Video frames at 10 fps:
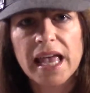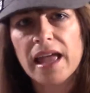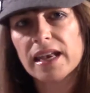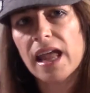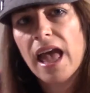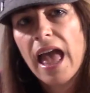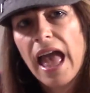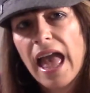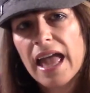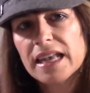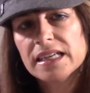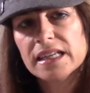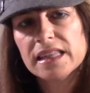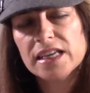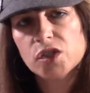and
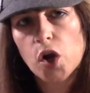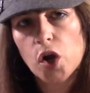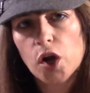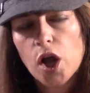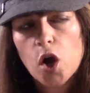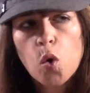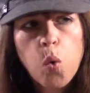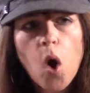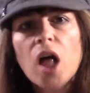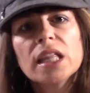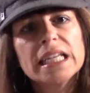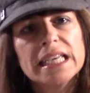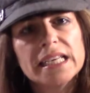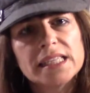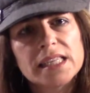these are
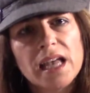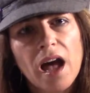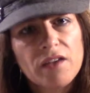qualities